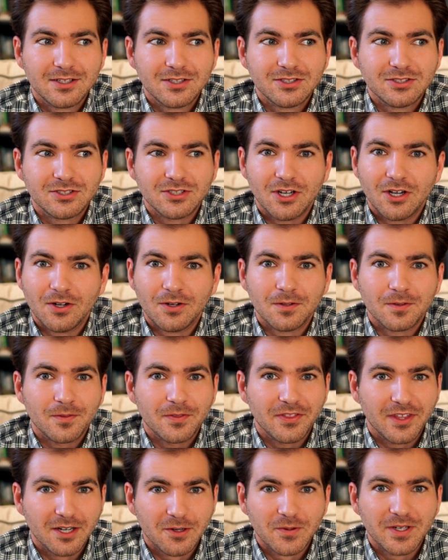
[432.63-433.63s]
So
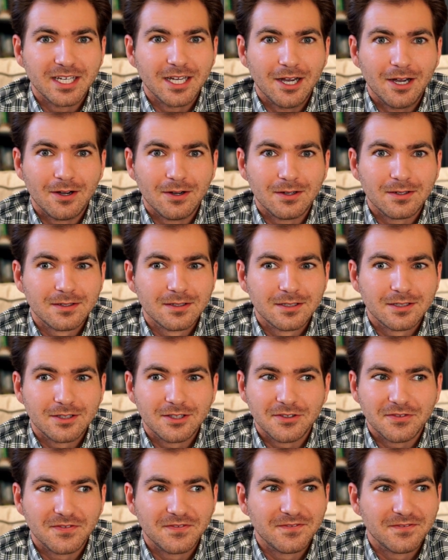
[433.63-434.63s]
there we go.
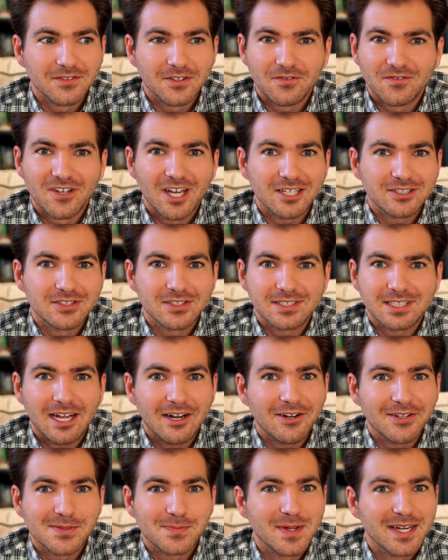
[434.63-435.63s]
You've got your
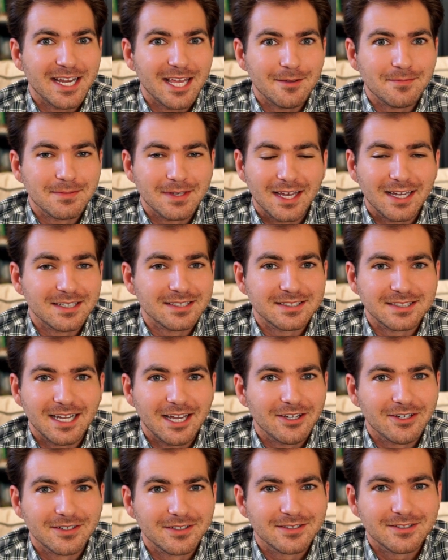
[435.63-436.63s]
shout outs by name, guys.
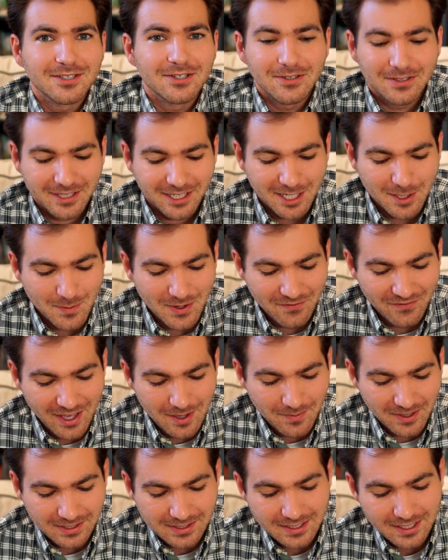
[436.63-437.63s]
Now you're totally going to be
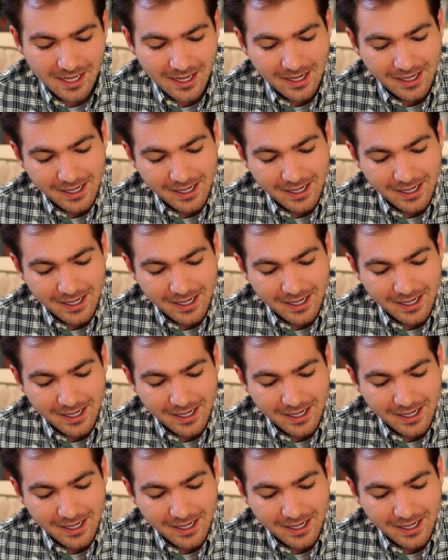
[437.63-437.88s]
famous.